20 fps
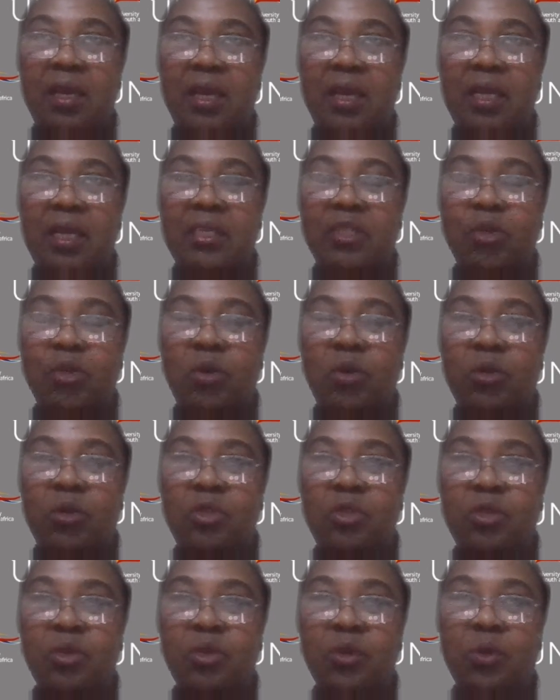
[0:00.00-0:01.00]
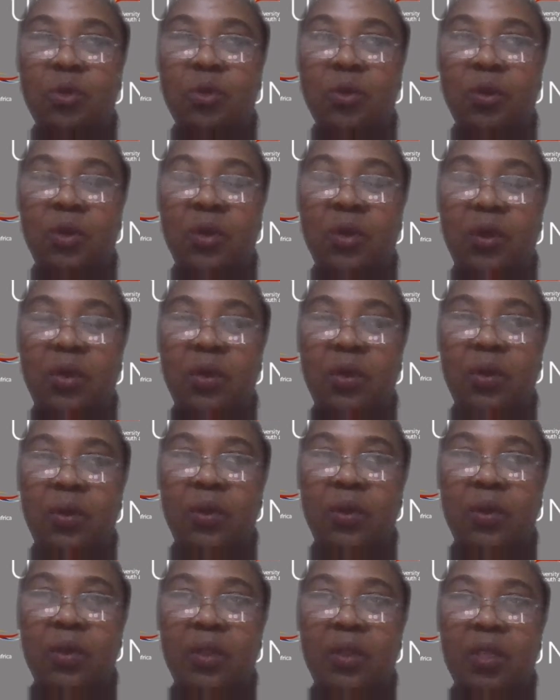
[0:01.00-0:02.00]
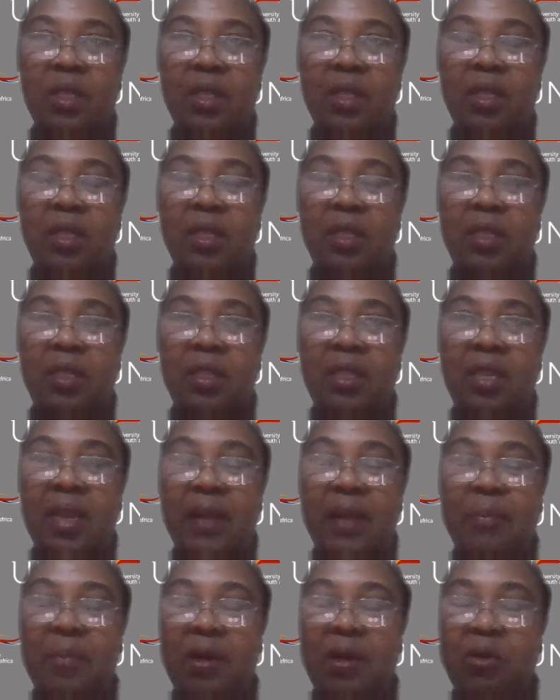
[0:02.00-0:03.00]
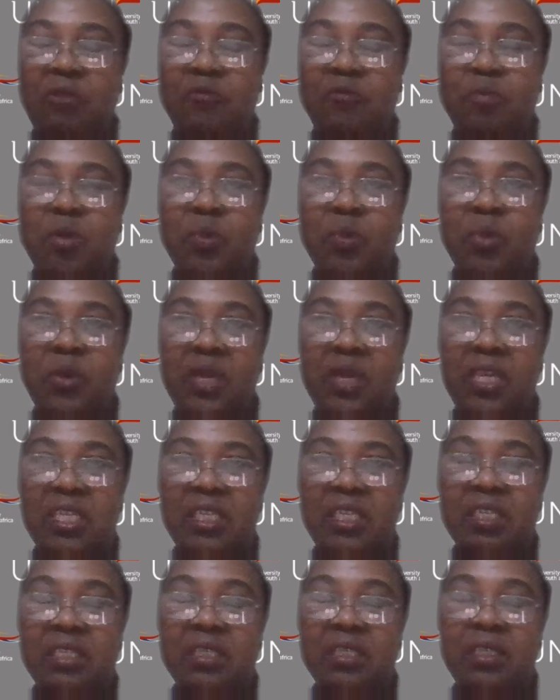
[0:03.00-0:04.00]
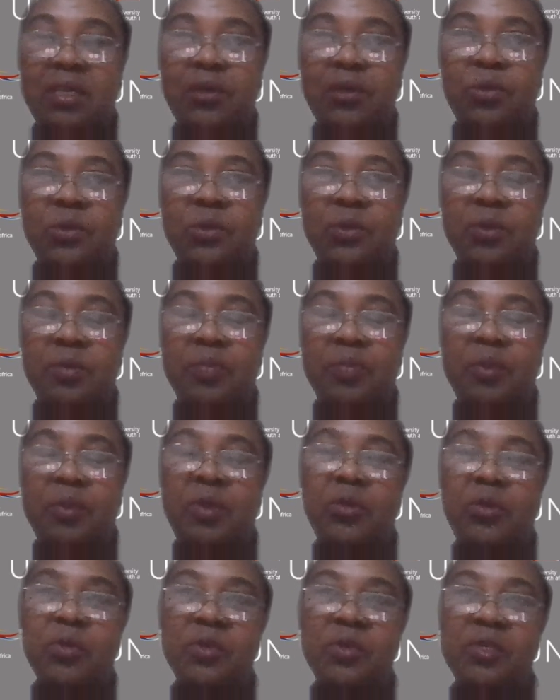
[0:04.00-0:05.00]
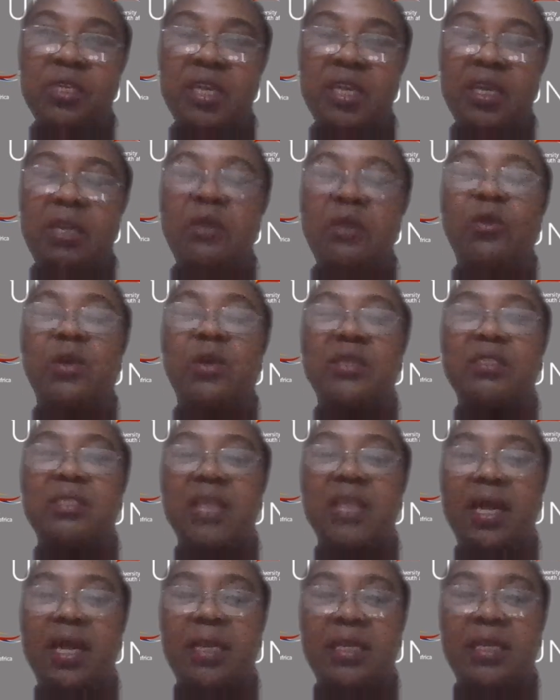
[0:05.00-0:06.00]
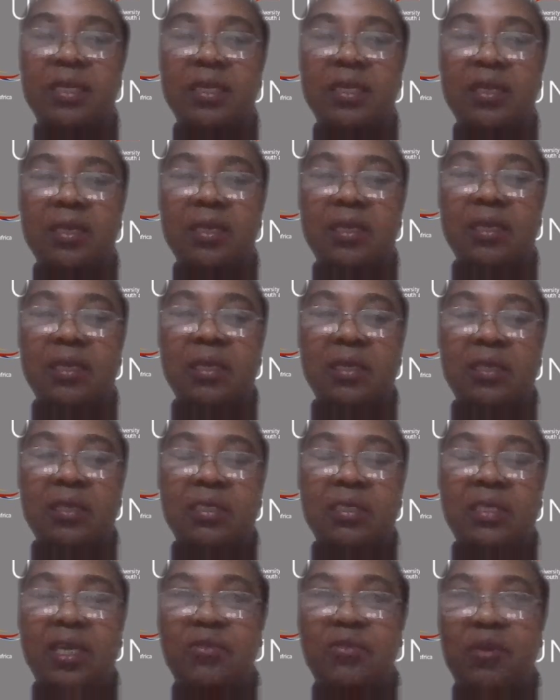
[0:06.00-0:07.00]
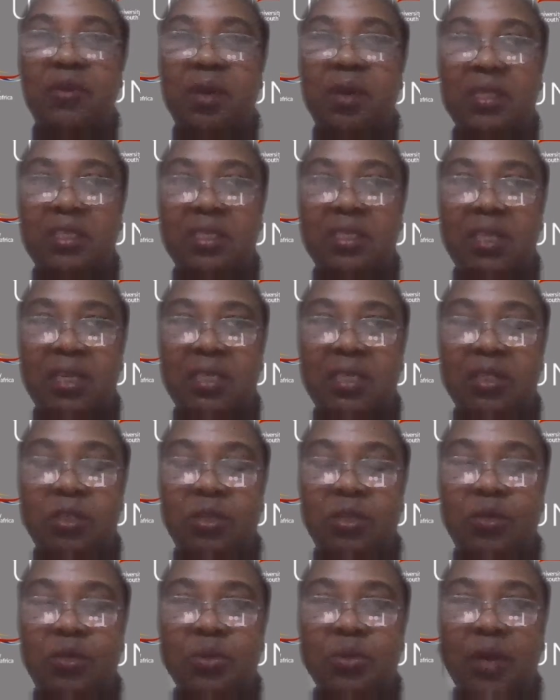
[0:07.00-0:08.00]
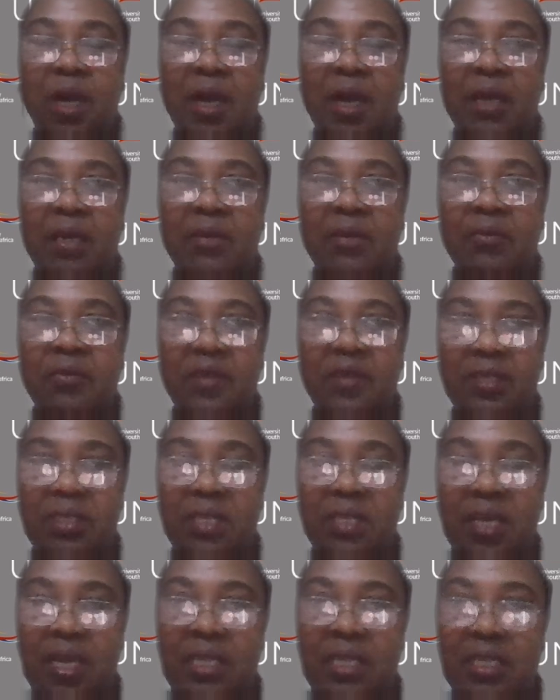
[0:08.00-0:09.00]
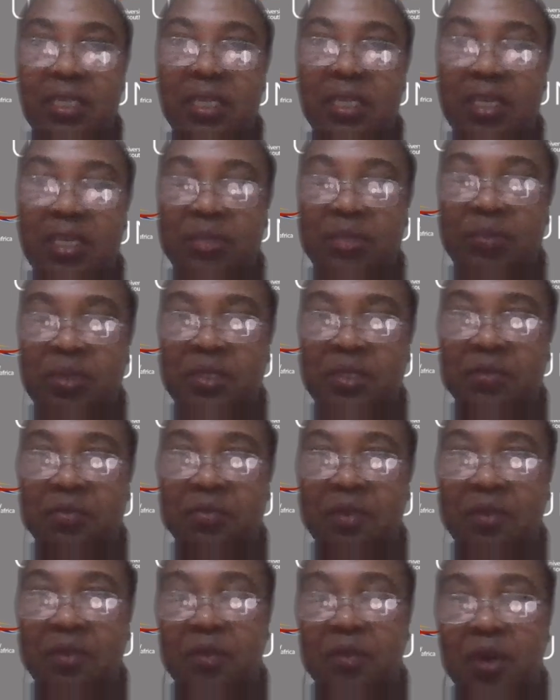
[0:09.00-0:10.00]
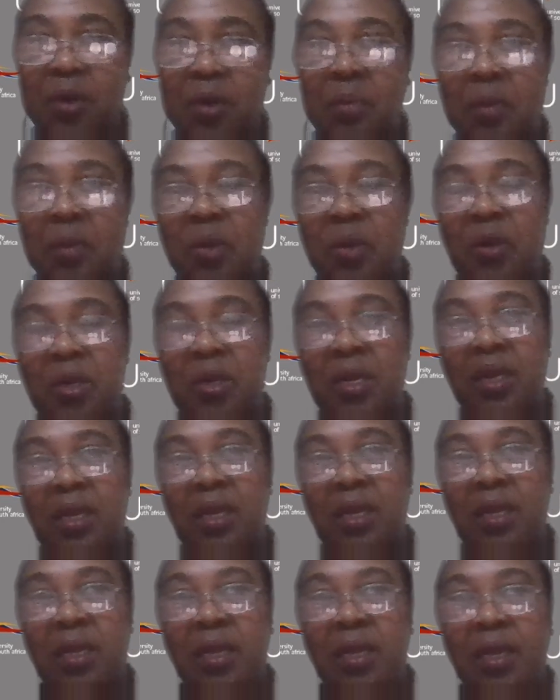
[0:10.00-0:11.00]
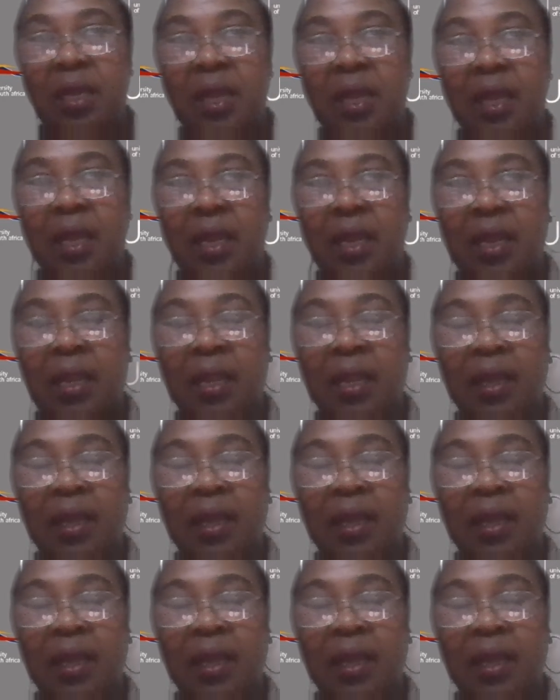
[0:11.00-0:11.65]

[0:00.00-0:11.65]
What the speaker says: it's also the number of populations that you will be using in your study. Say, for instance, you are investigating a specific phenomenon and